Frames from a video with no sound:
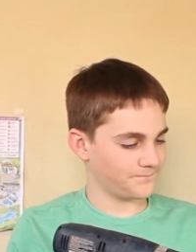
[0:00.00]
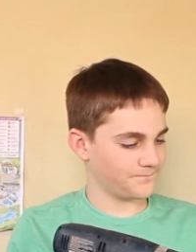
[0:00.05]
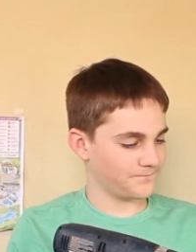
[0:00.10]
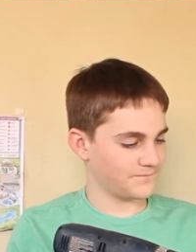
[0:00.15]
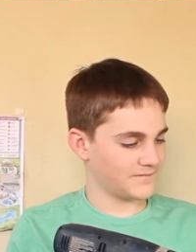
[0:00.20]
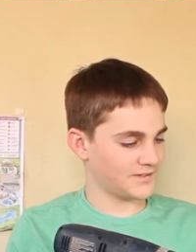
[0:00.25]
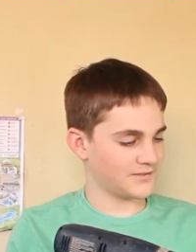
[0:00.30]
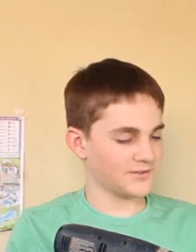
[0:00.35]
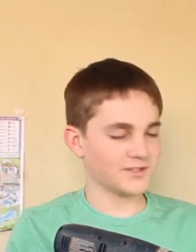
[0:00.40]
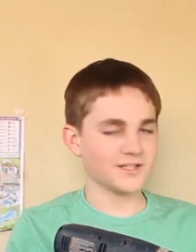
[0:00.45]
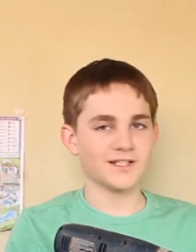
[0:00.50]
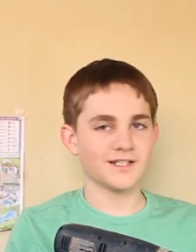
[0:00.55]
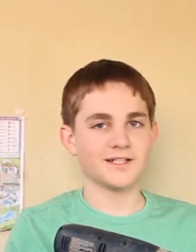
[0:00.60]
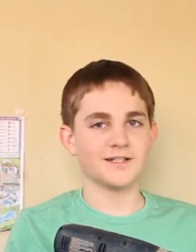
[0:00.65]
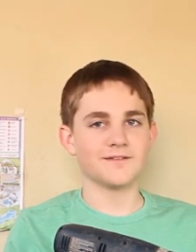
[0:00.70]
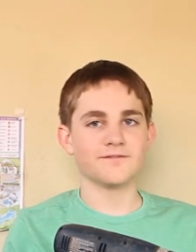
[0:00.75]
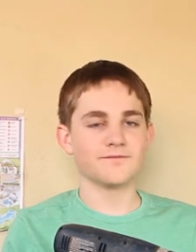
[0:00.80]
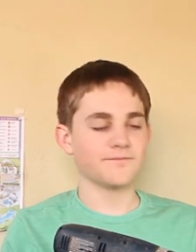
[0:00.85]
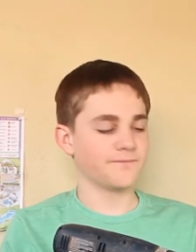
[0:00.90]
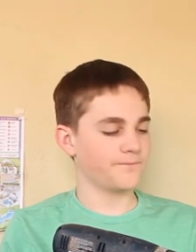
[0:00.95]
it's
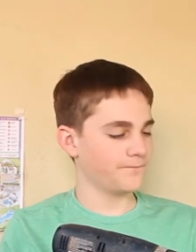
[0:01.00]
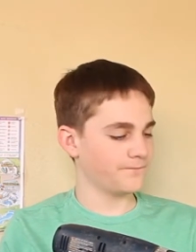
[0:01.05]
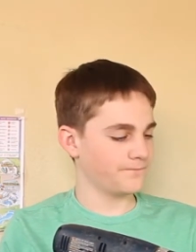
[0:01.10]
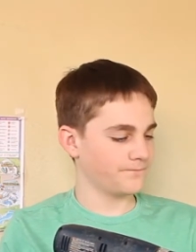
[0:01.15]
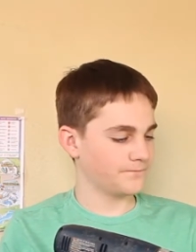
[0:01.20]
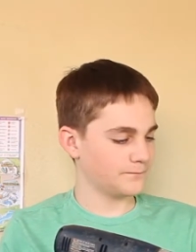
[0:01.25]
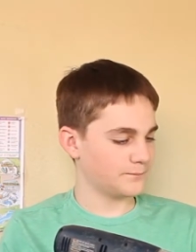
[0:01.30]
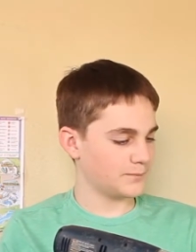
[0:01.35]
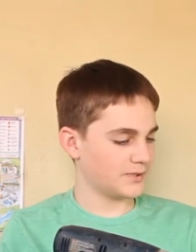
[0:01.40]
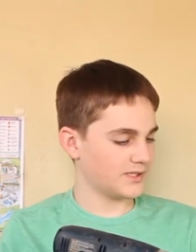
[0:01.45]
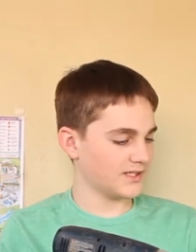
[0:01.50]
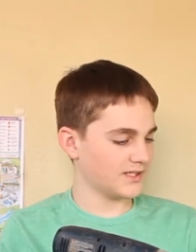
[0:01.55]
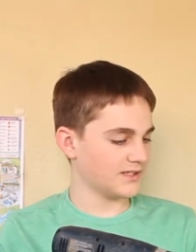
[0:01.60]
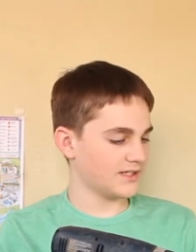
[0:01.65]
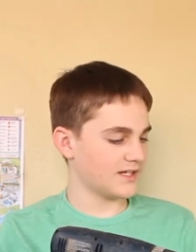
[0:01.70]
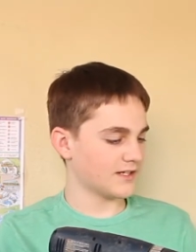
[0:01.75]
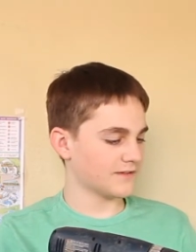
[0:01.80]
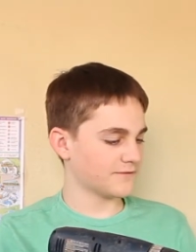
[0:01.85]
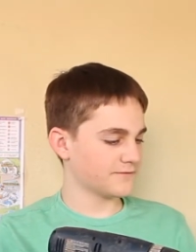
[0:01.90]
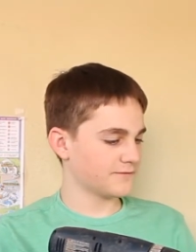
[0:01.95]
really putting a
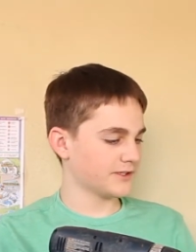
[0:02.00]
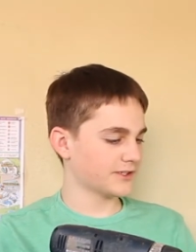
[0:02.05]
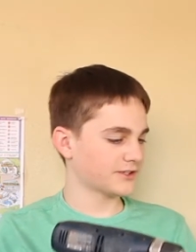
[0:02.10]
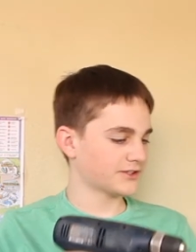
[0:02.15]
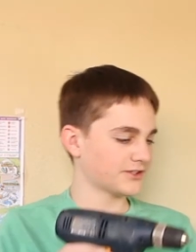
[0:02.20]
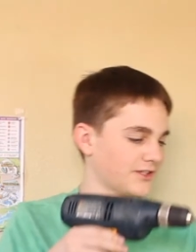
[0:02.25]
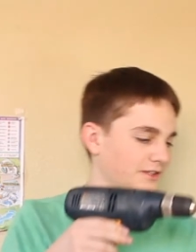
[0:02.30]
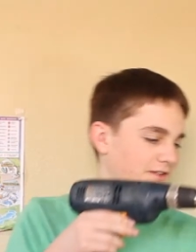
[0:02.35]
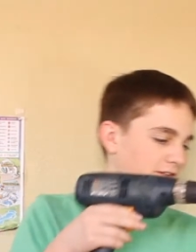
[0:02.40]
lot of friction on